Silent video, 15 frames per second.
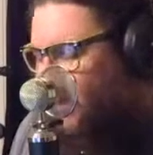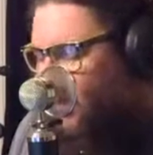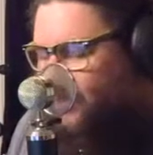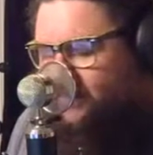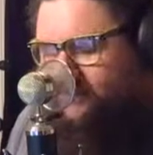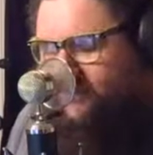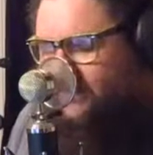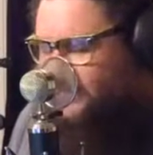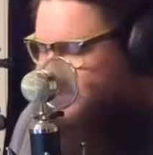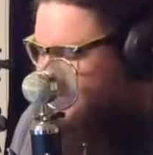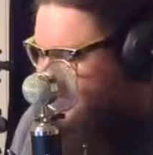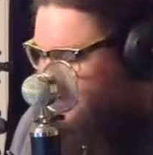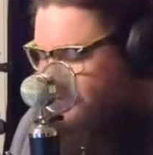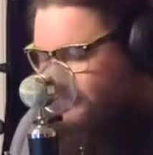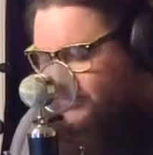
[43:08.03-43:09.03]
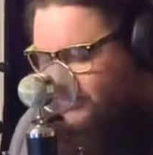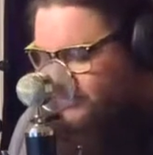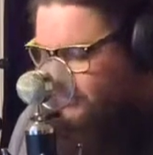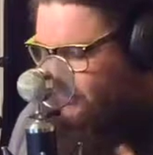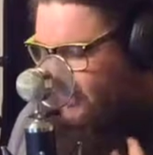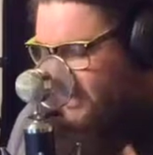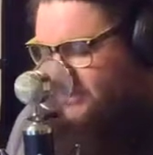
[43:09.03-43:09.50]
All of this stuff
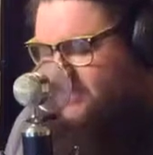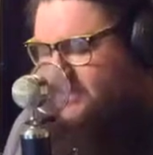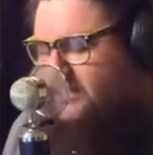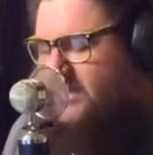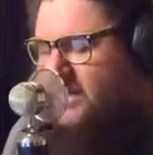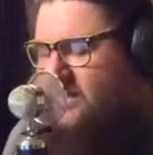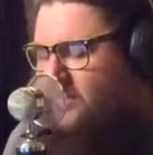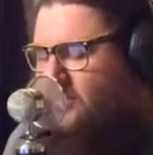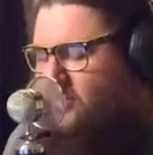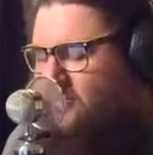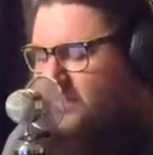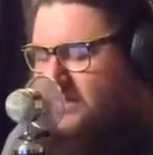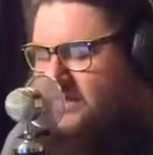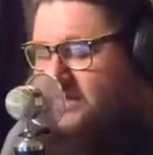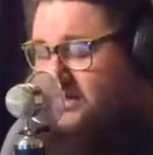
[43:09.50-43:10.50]
just crashes down on me,